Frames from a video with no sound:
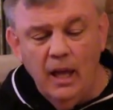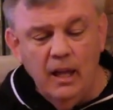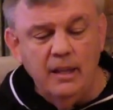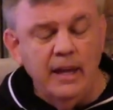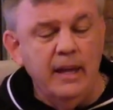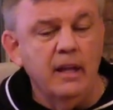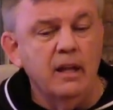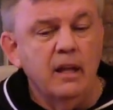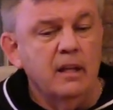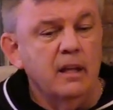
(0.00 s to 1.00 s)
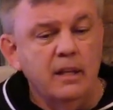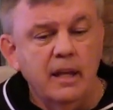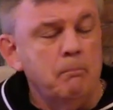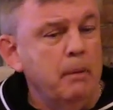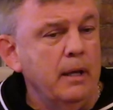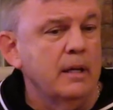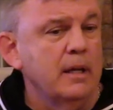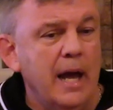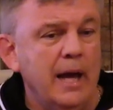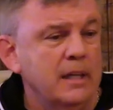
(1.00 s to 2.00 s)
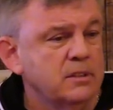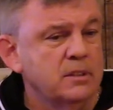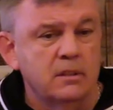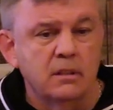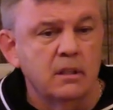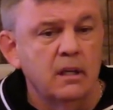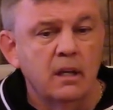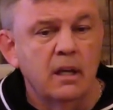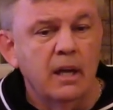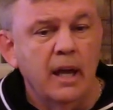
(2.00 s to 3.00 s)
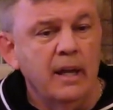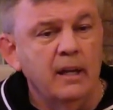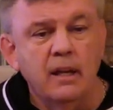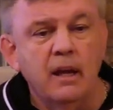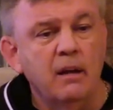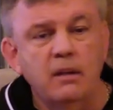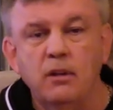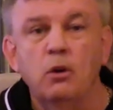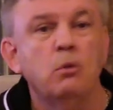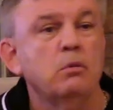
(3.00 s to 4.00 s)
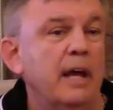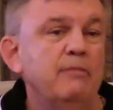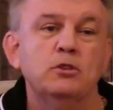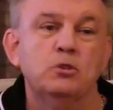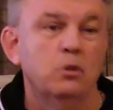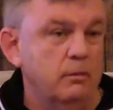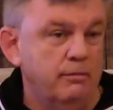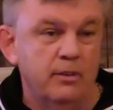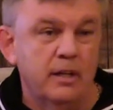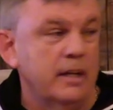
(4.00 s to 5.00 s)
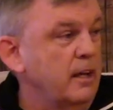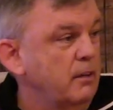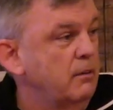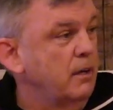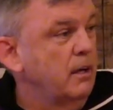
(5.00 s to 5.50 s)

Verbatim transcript: they they're picking guys. Uh, uh you know, life is good for Canelo.